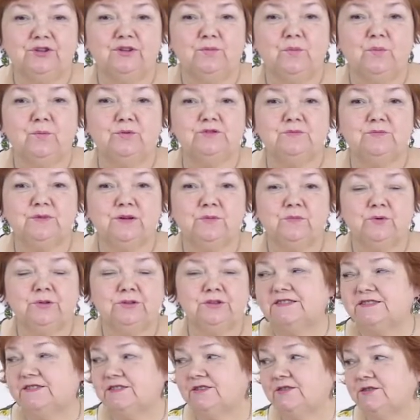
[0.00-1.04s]
Today we are
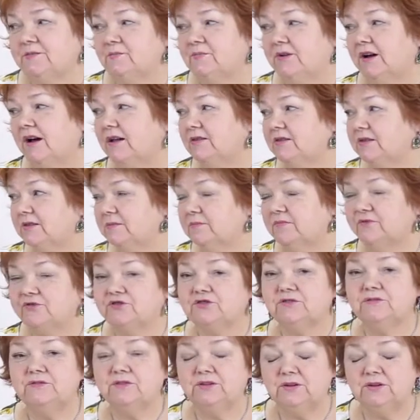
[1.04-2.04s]
going to work with it.